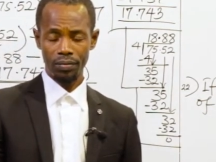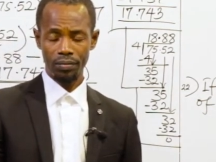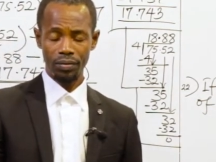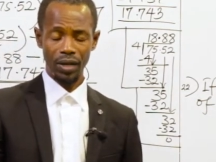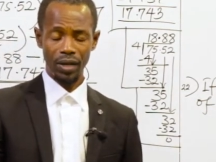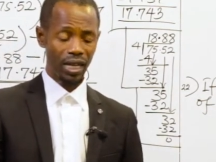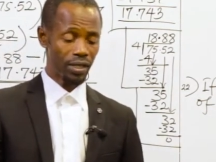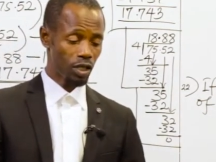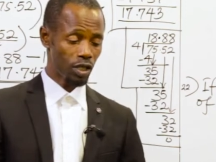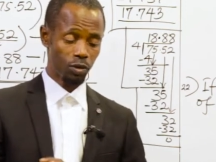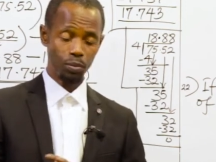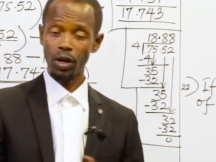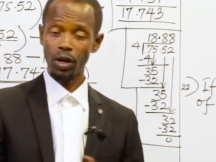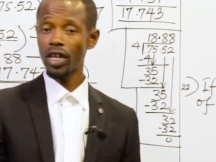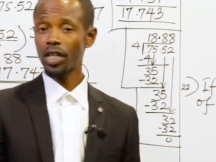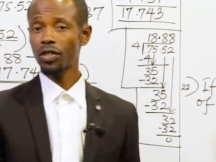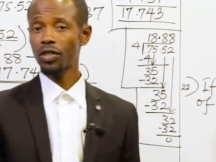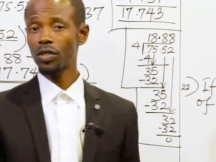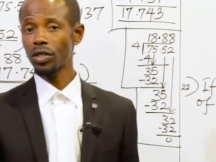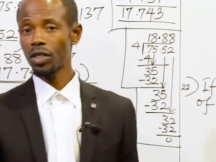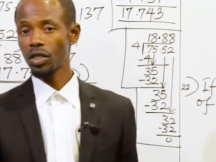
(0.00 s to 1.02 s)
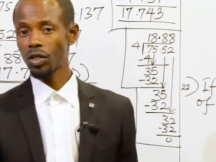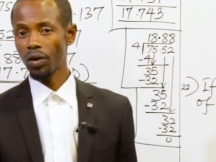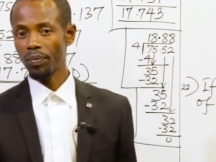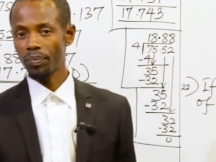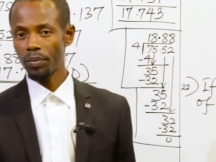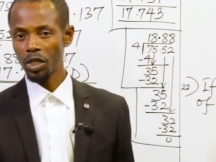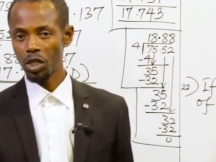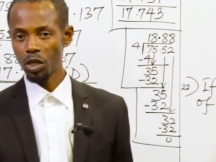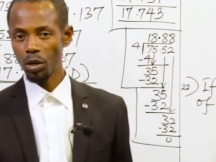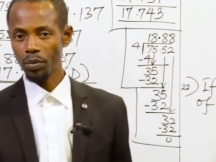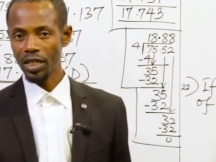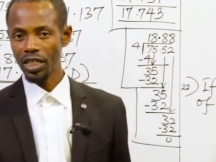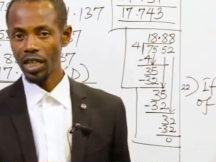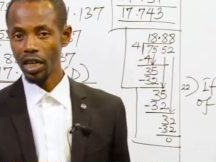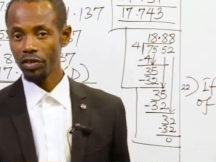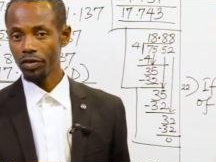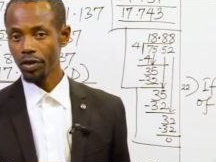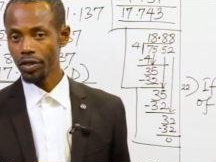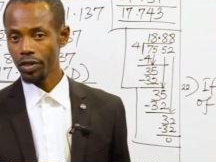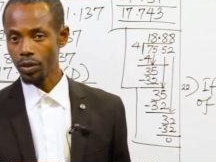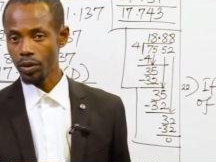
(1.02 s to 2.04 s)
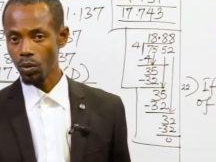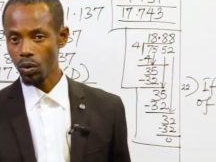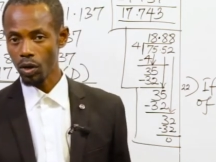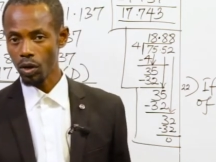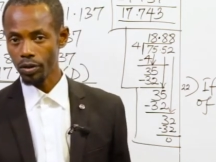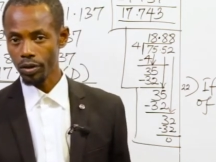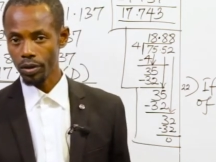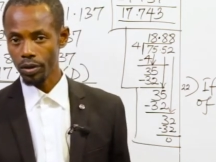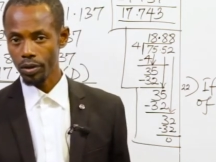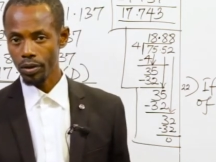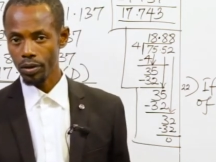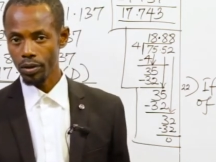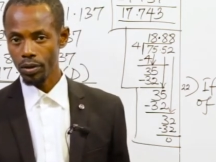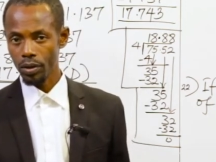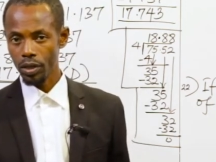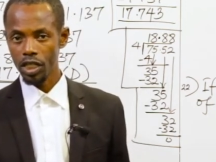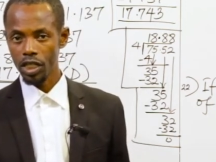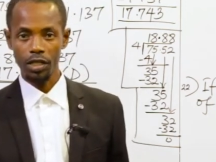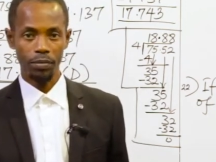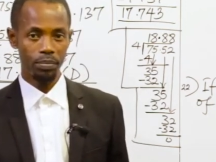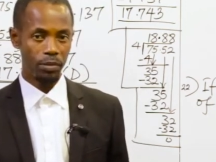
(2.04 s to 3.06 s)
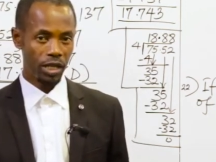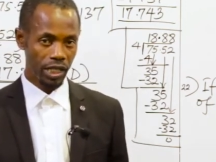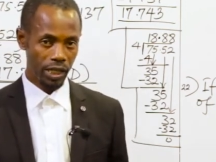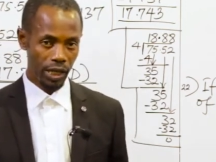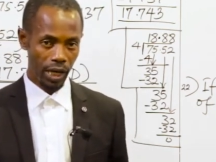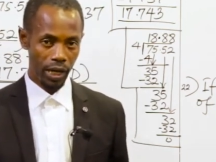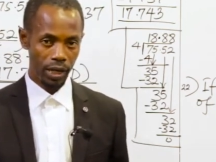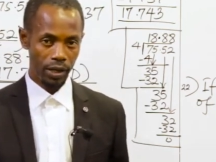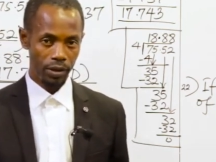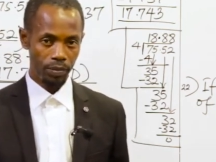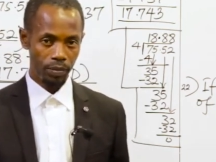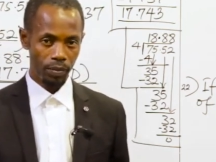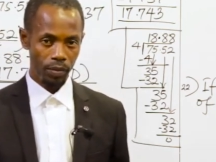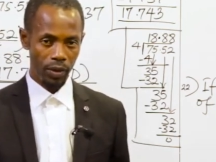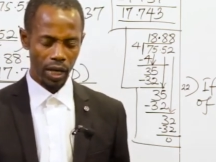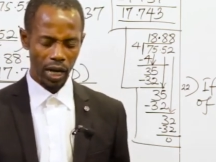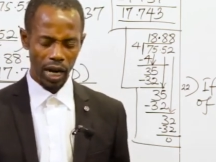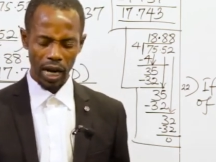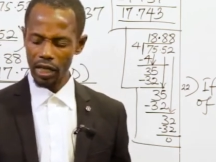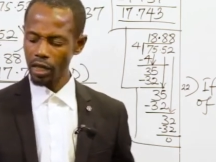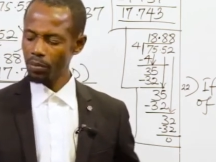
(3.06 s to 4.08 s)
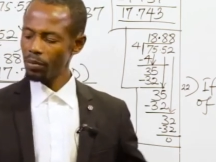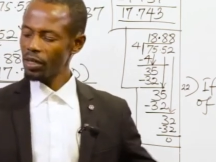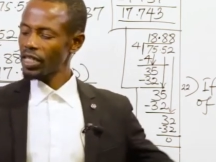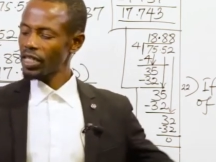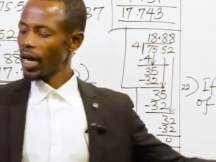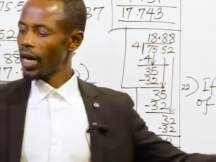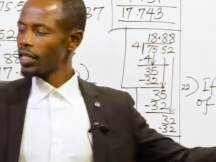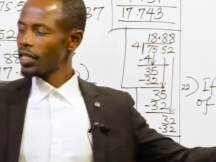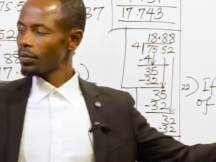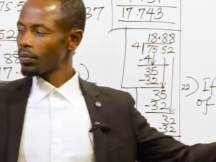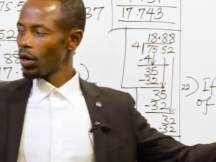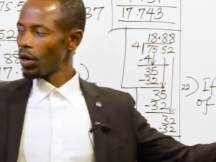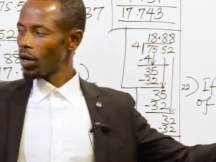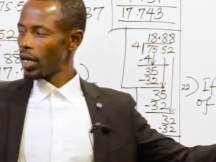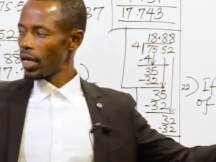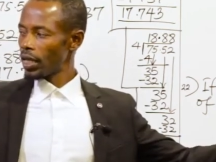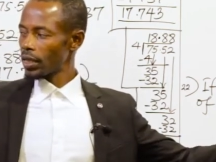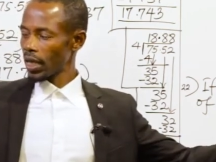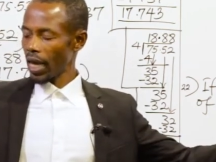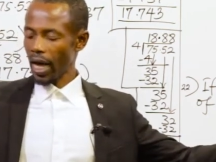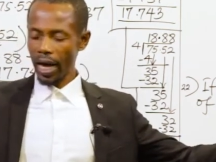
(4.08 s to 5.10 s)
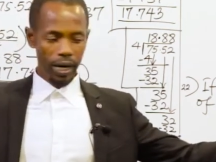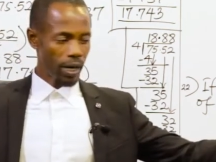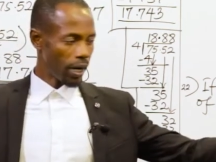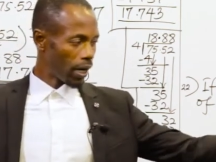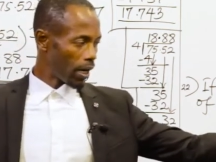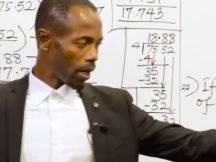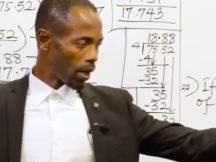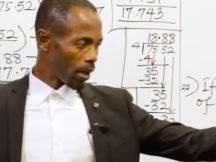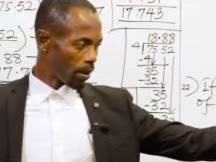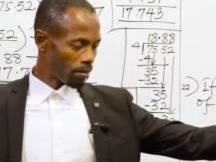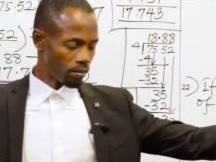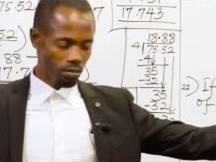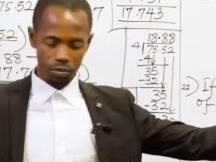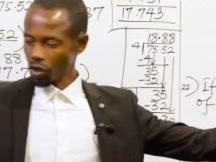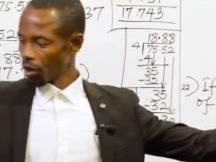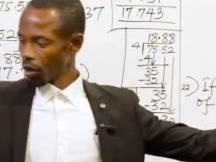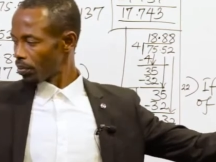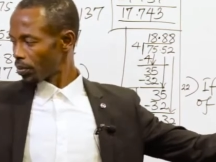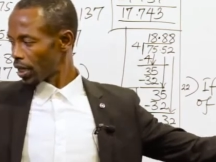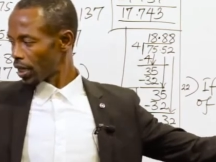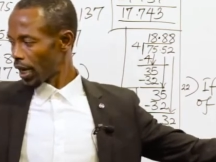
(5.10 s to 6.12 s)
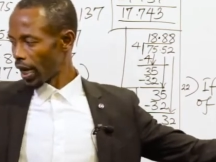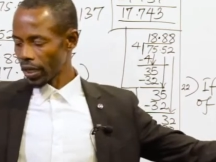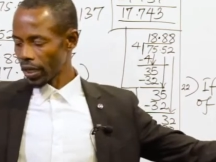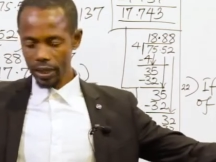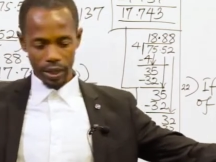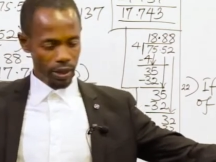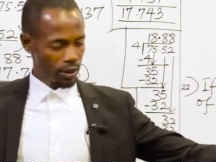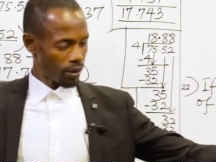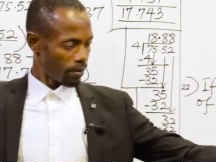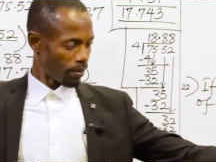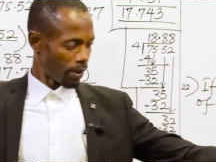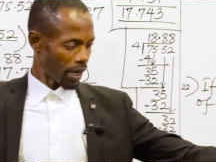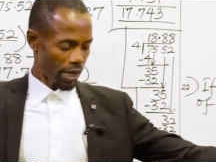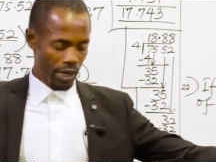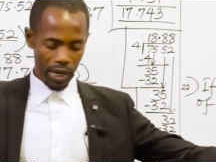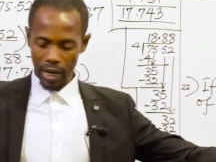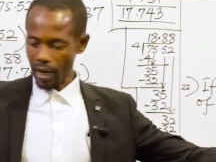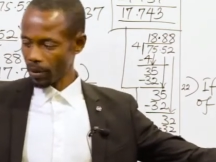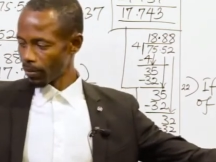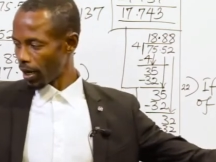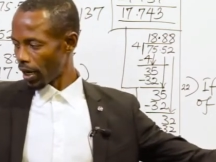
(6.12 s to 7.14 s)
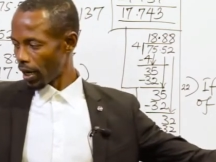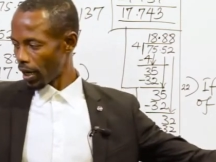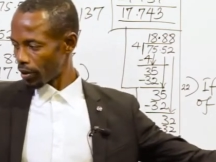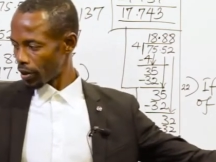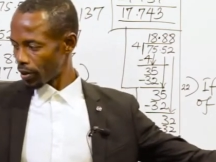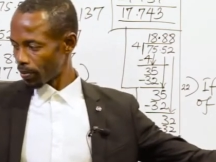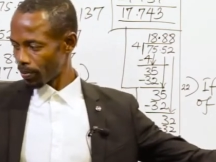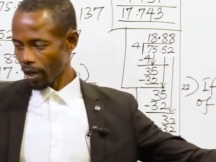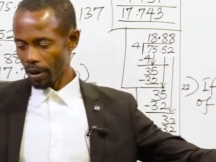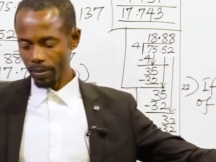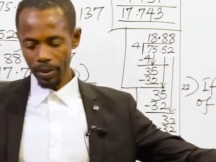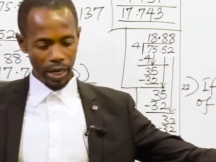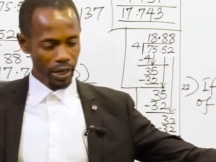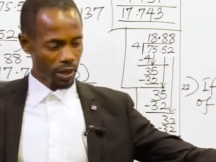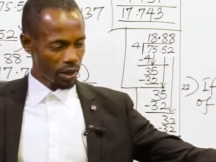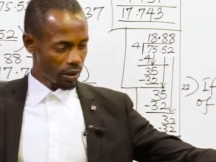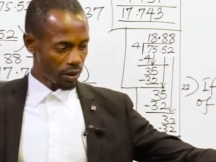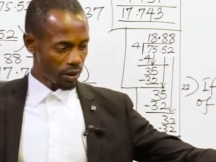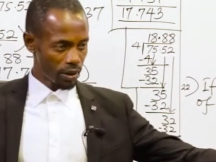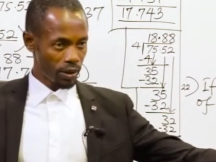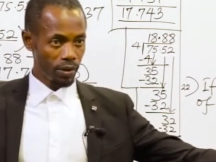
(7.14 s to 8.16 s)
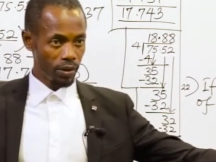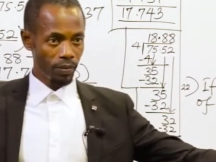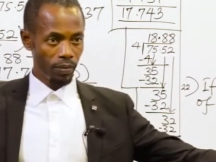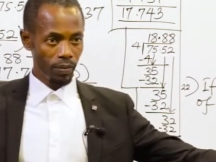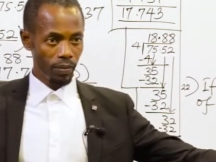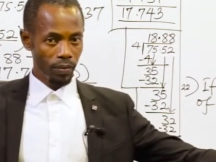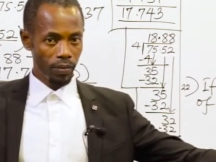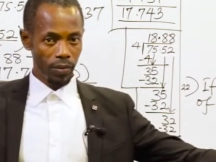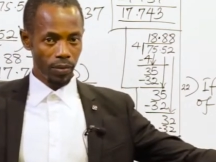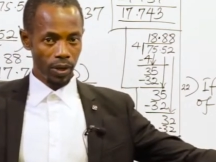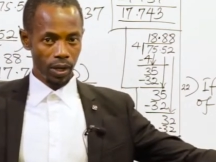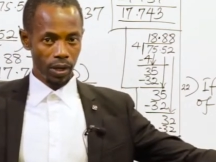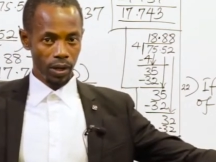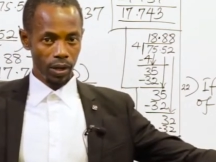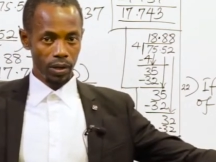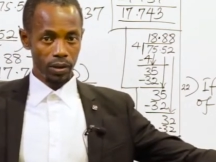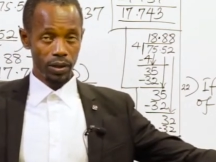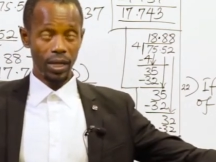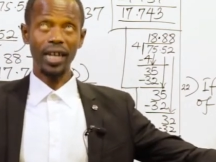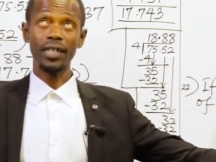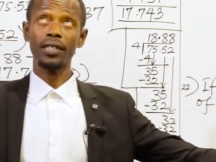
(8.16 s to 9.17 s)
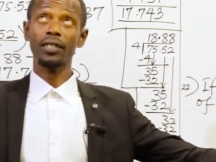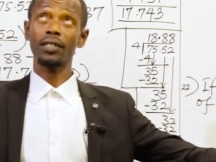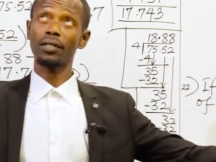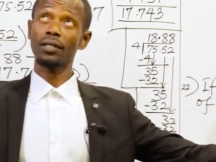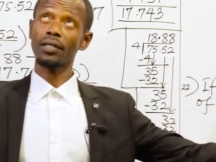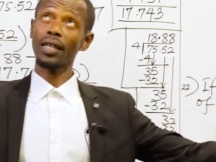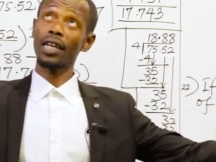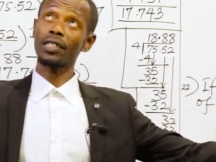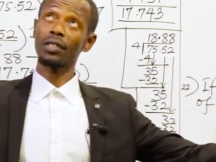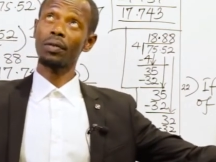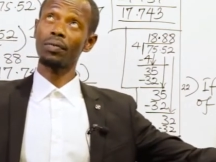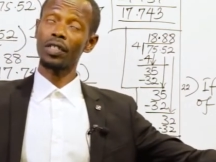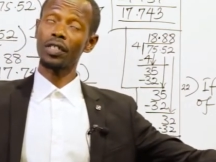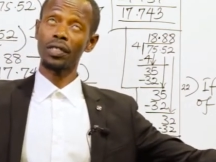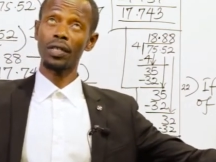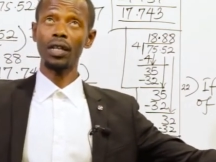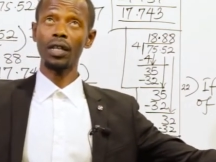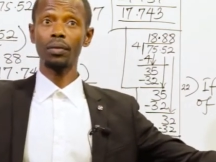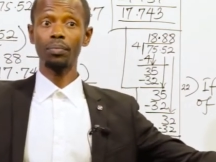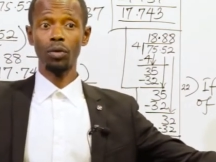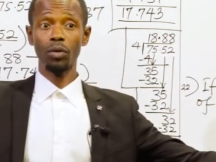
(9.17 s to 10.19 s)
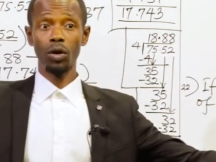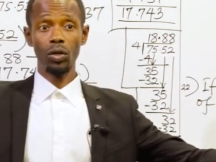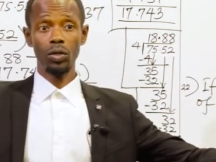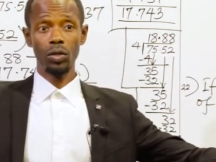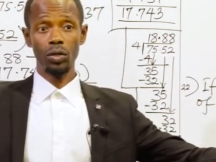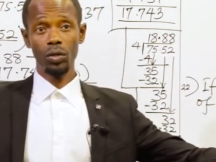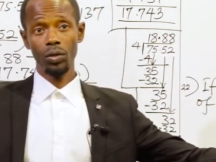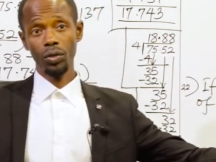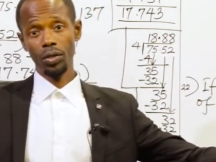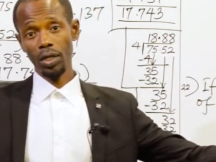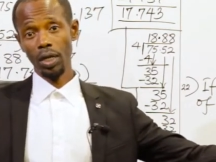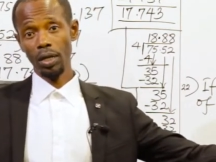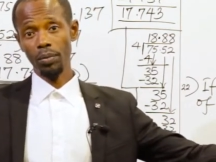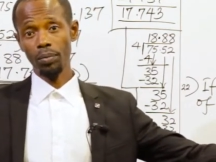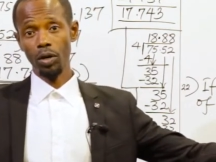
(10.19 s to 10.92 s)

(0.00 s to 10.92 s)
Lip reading: That's the smallest unit of measurement across the world, is meter. And a meter is more or less like something like this, like my hand span like this. It's like the size of the ceiling board, those ceiling